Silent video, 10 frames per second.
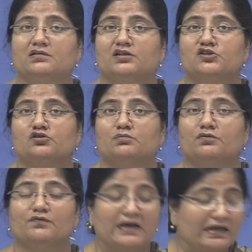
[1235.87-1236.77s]
It should
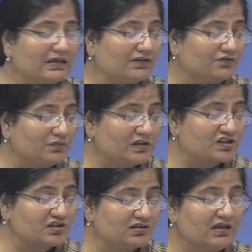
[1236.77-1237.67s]
provide
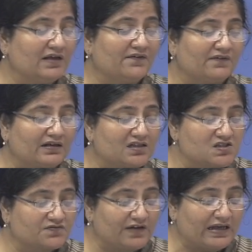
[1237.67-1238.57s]
information that is
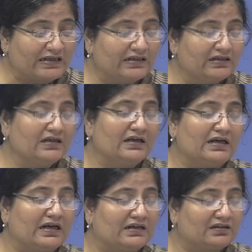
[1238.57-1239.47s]
valid
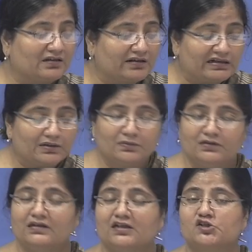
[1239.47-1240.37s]
and credible.
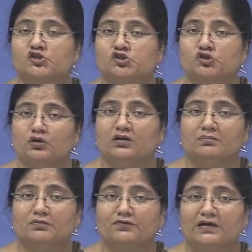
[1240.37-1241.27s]
It should
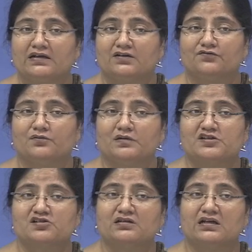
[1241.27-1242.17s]
provide
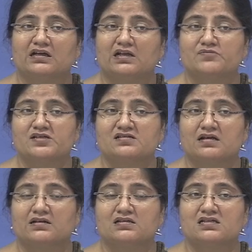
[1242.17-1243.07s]
information that helps us
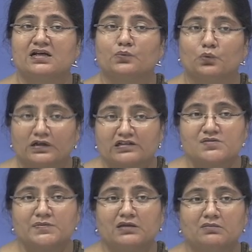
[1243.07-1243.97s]
understand what is
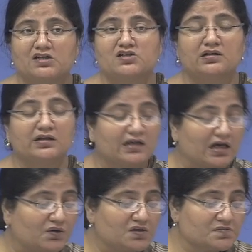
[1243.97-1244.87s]
being measured and
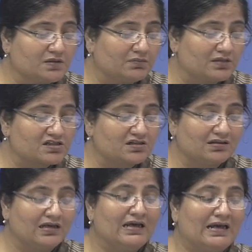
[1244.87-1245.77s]
how it's being measured,
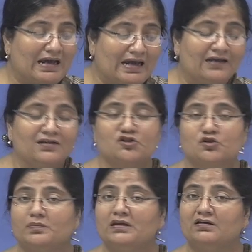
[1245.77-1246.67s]
and it
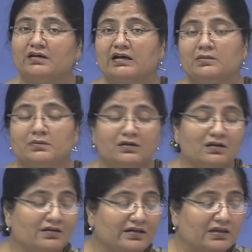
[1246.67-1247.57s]
should be credible.
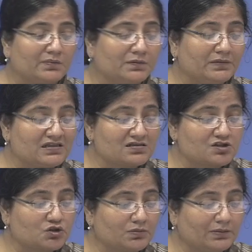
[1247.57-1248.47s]
Credible means it
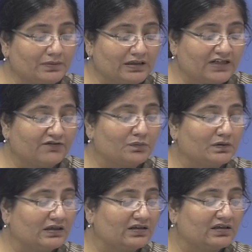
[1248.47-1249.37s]
should be believable in